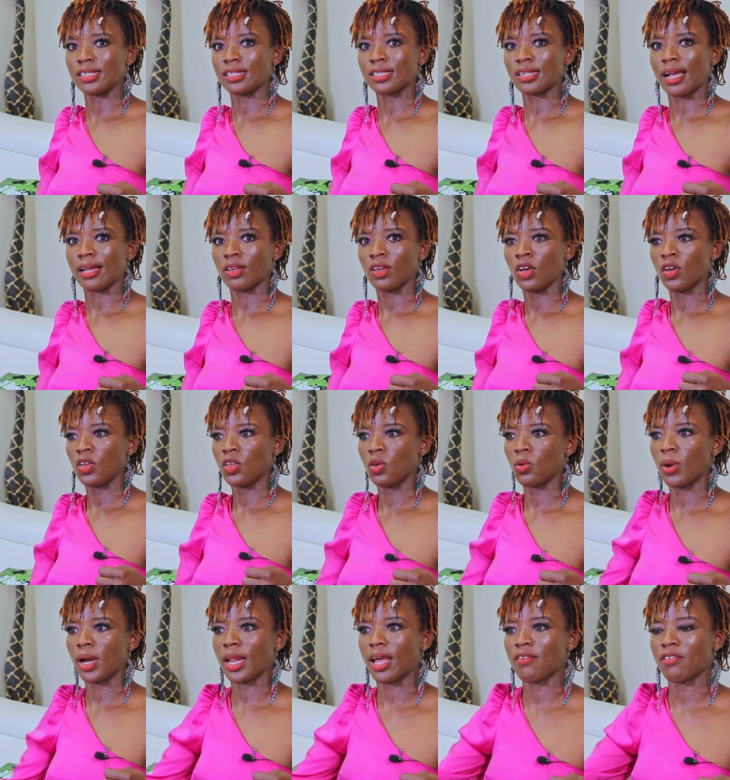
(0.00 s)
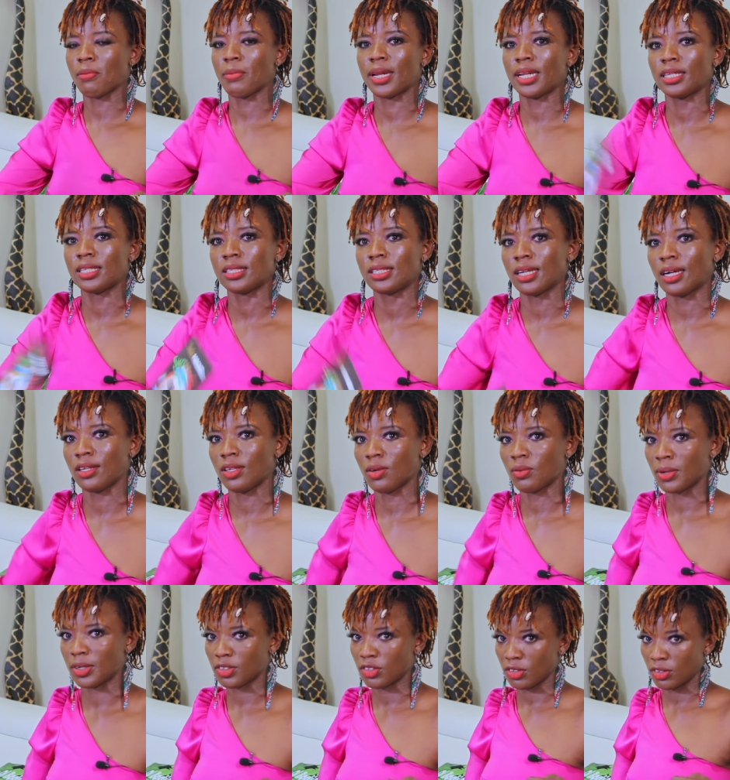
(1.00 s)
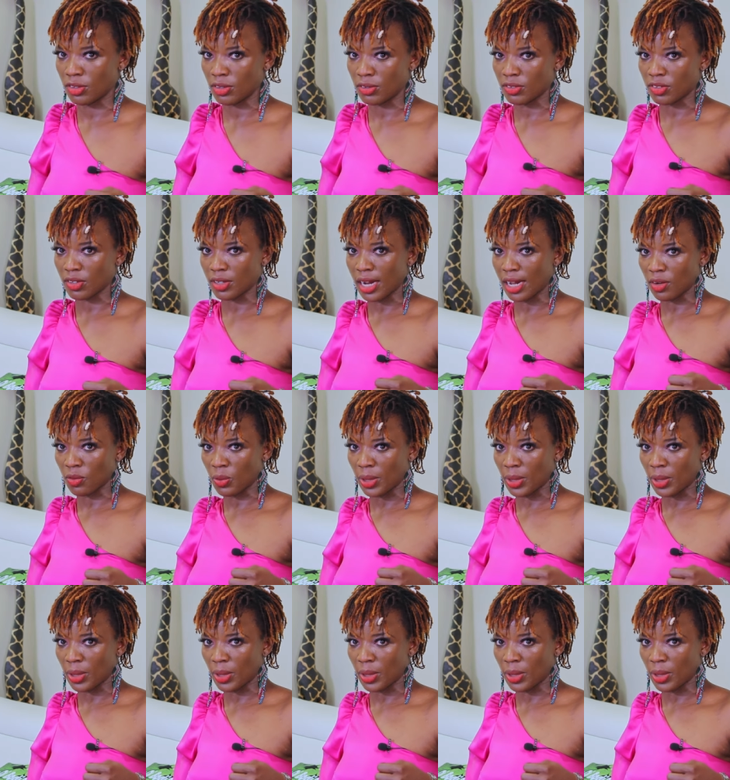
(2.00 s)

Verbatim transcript: it's like you want everybody to tell you what to do so that